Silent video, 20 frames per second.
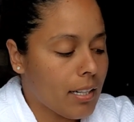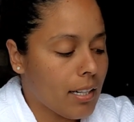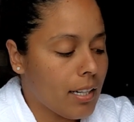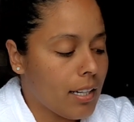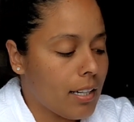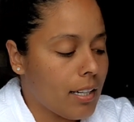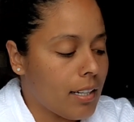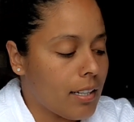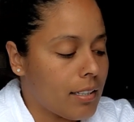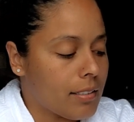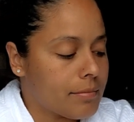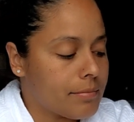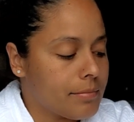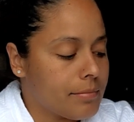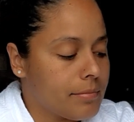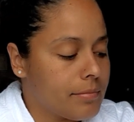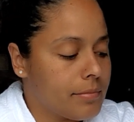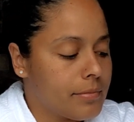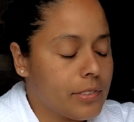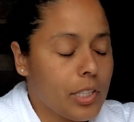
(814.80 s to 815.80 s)

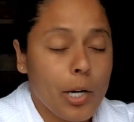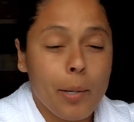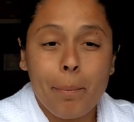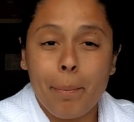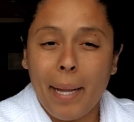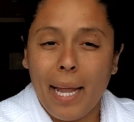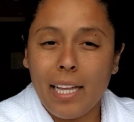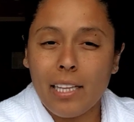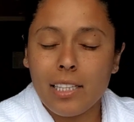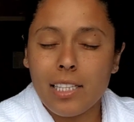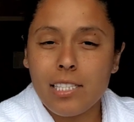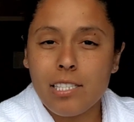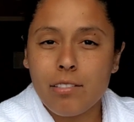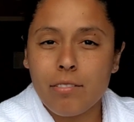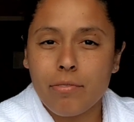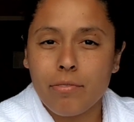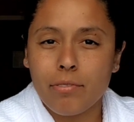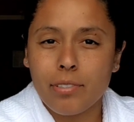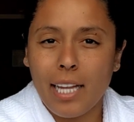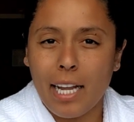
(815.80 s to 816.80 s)
their
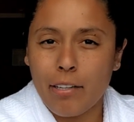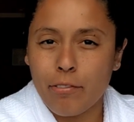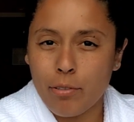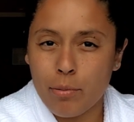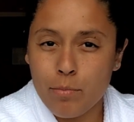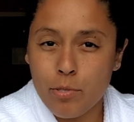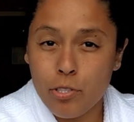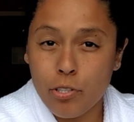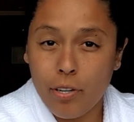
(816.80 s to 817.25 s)
Baileys like from